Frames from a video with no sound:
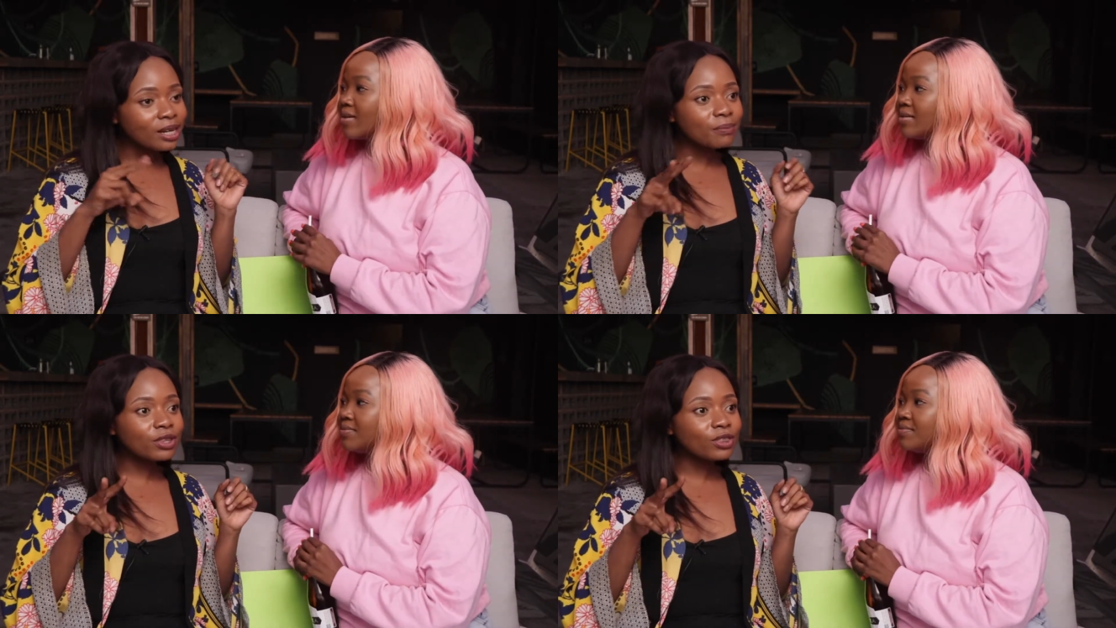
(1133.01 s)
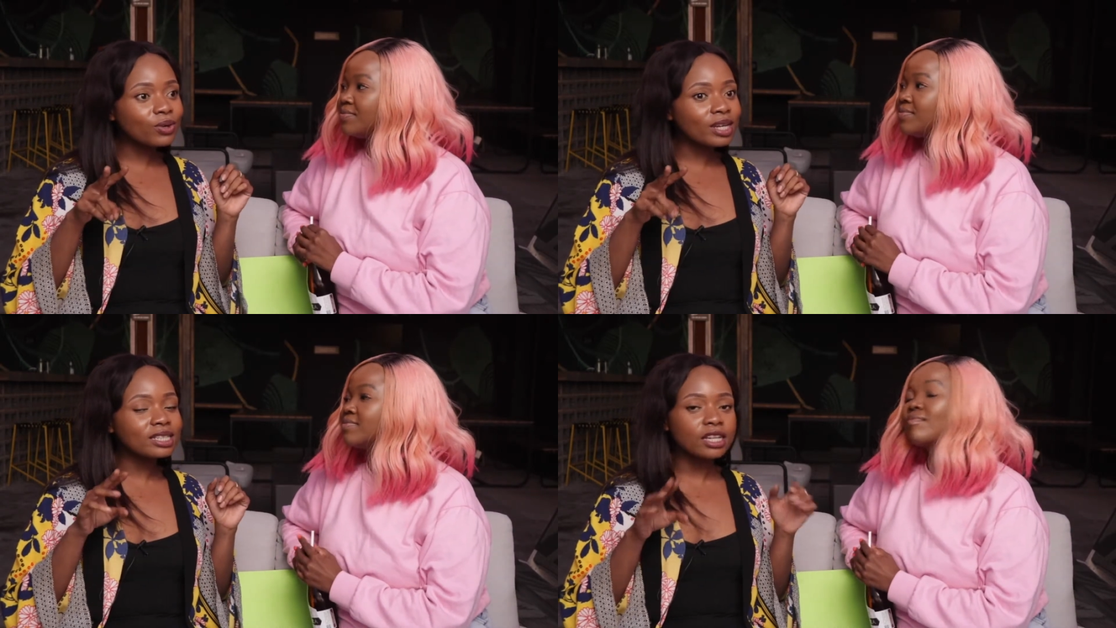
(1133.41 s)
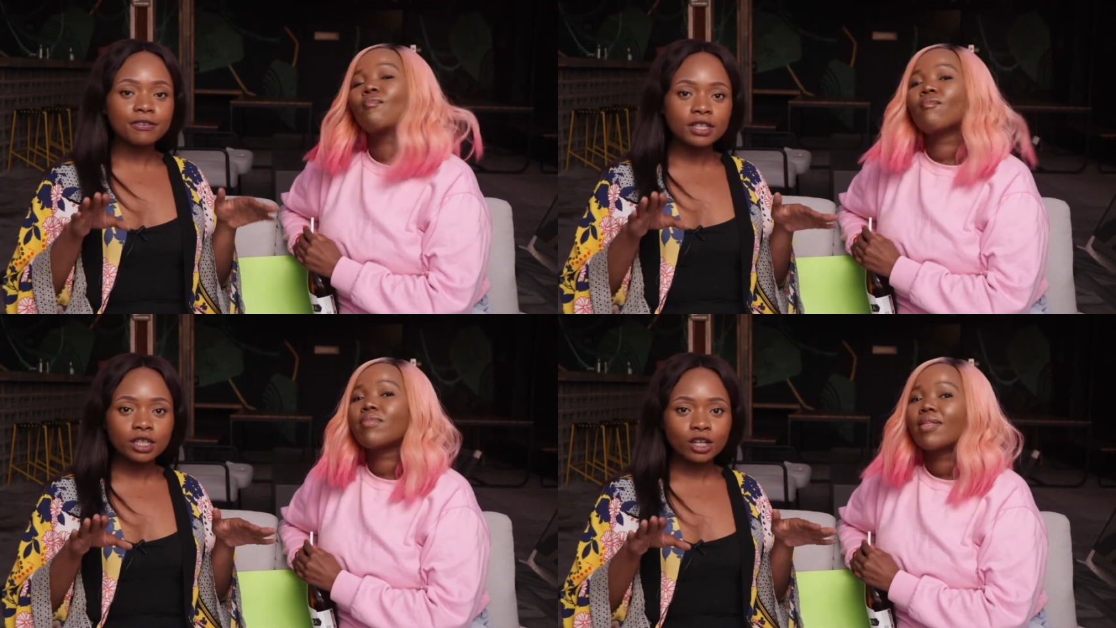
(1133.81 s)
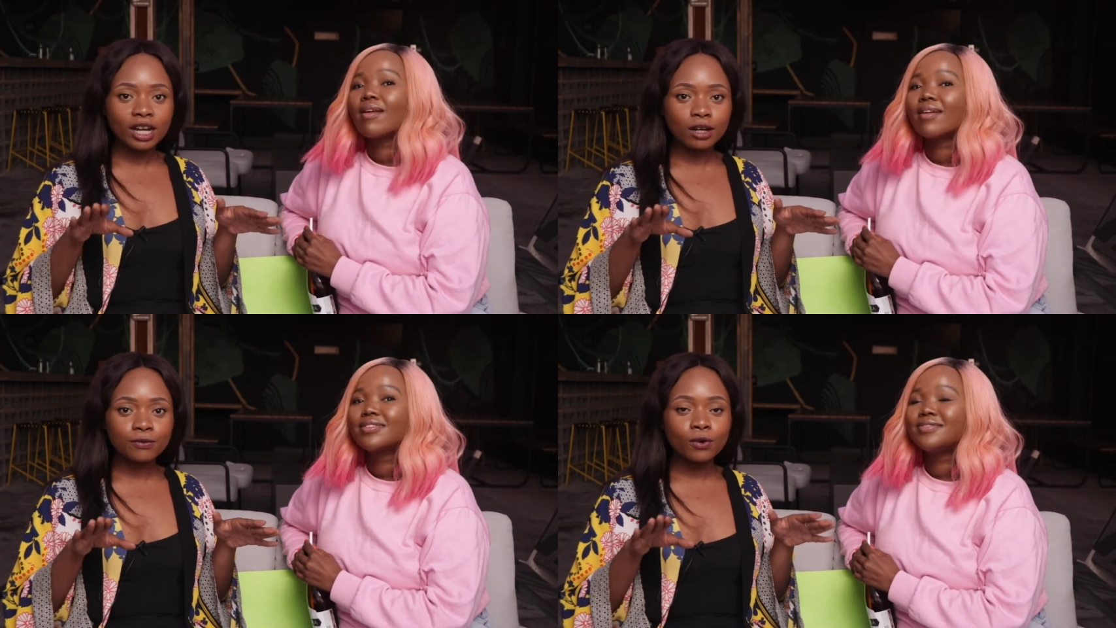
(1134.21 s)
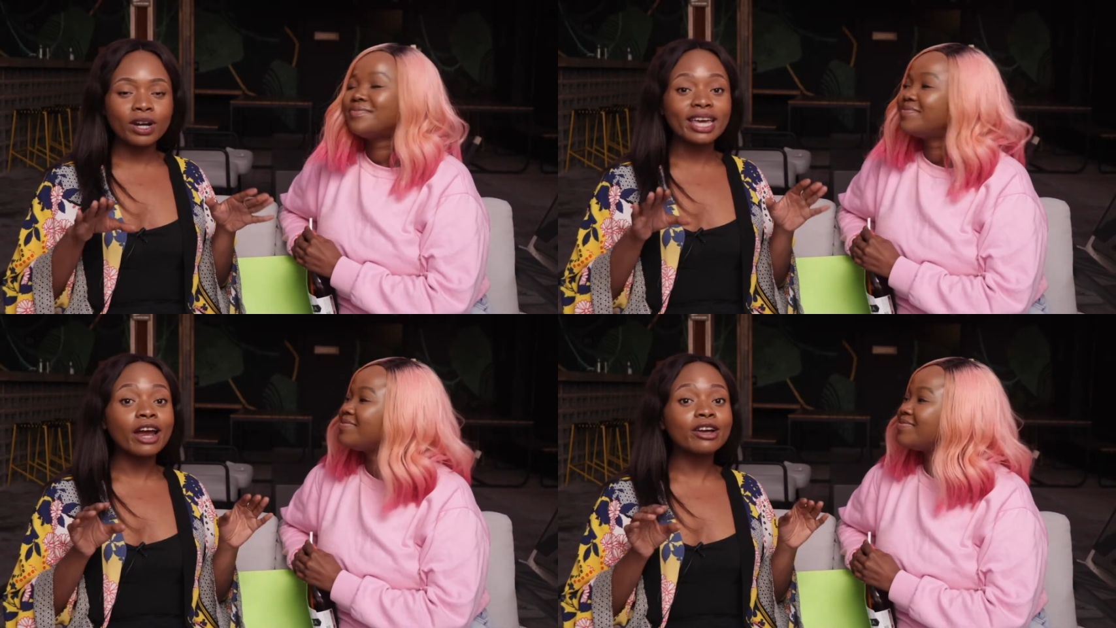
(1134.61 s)
Speaker 1: Number three, definitely look out for
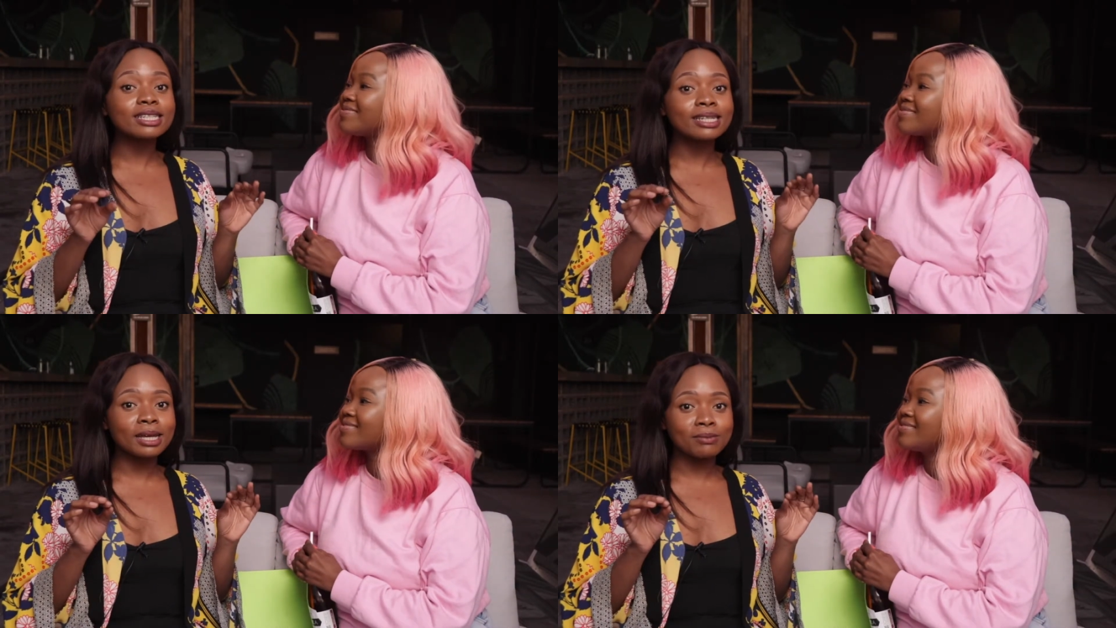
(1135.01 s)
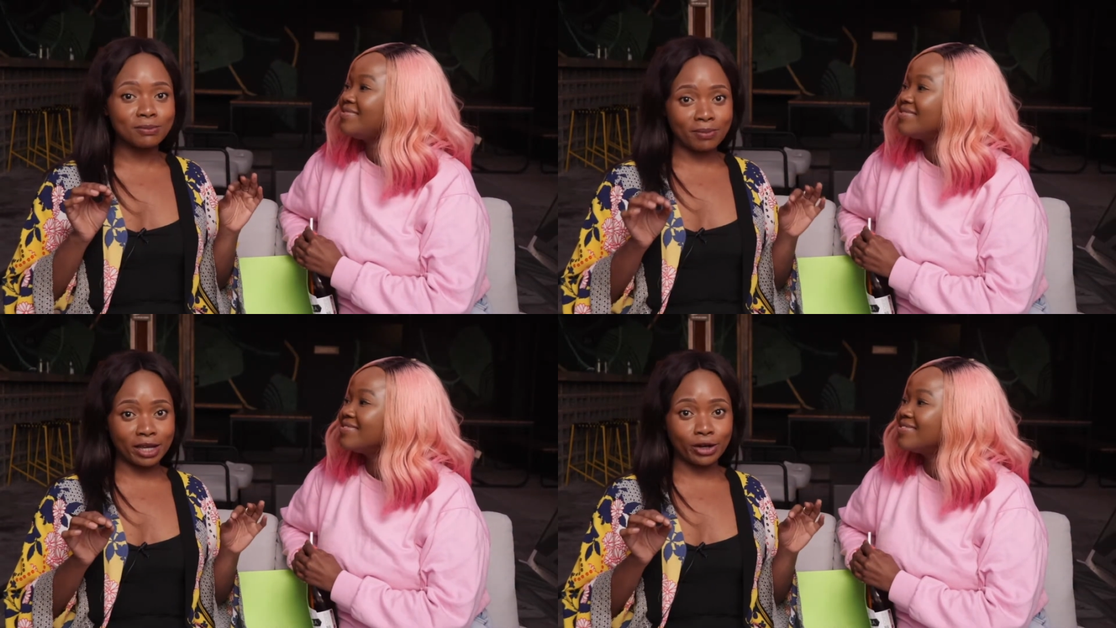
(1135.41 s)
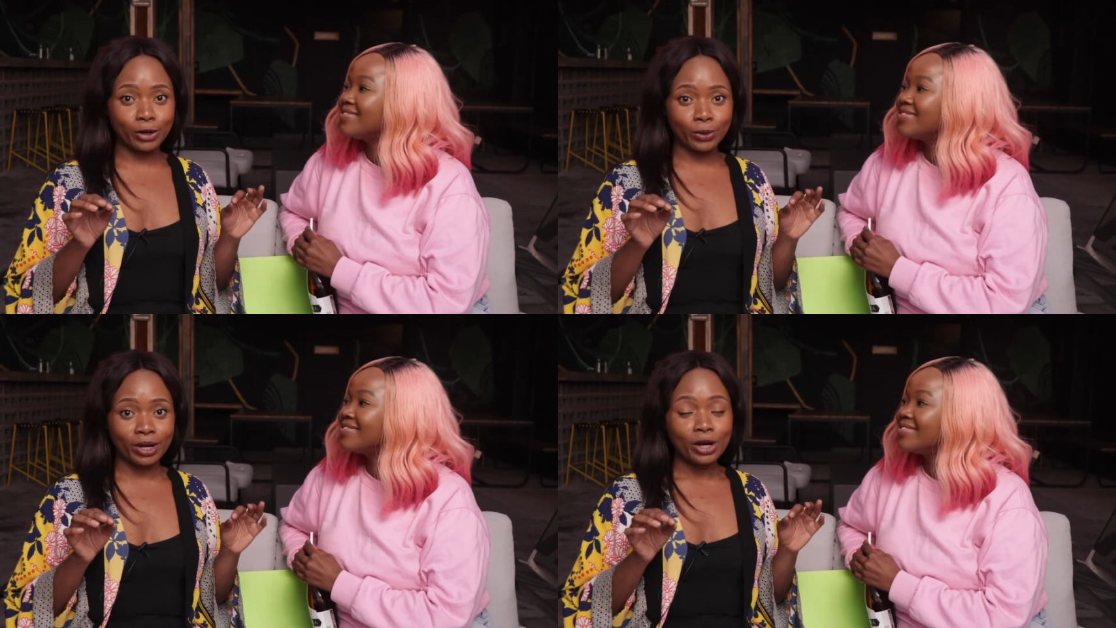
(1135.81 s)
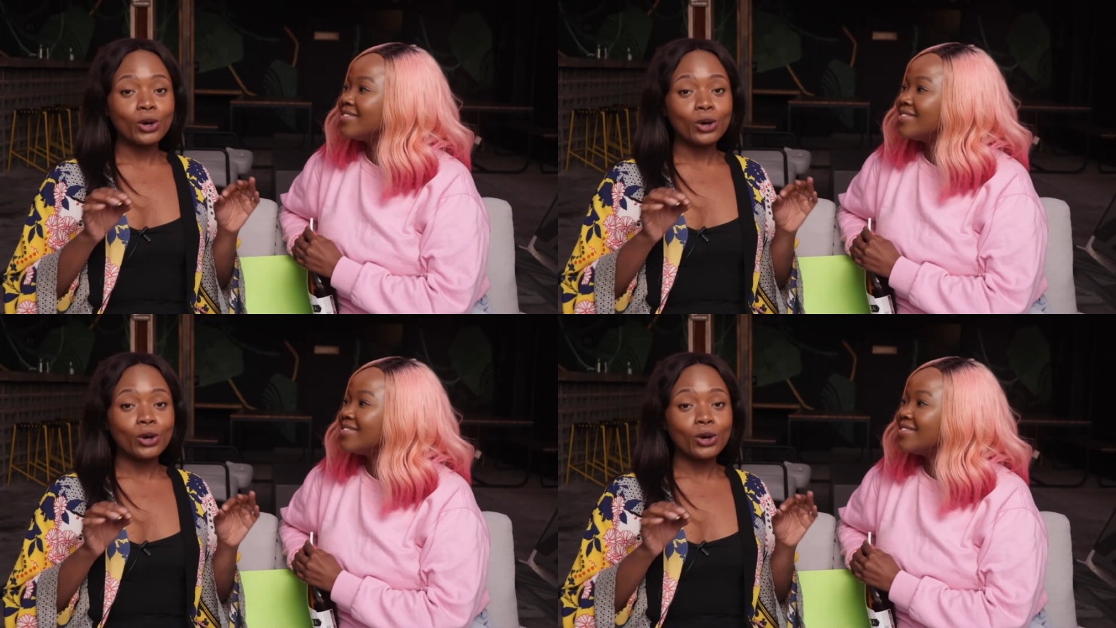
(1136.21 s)
a character named Mingo.